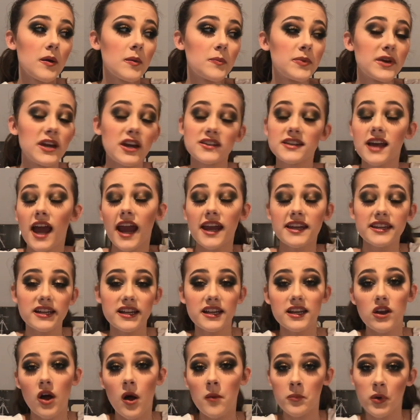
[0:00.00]
because I
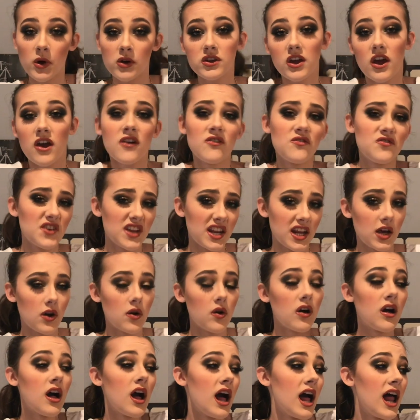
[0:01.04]
didn't upload a
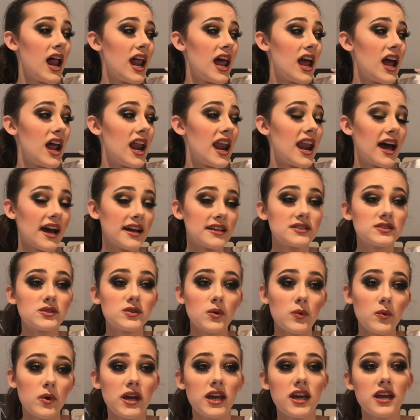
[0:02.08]
video last
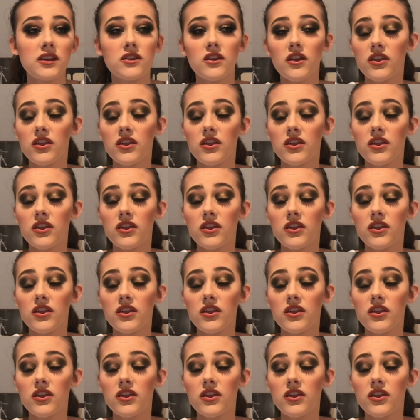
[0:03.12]
week.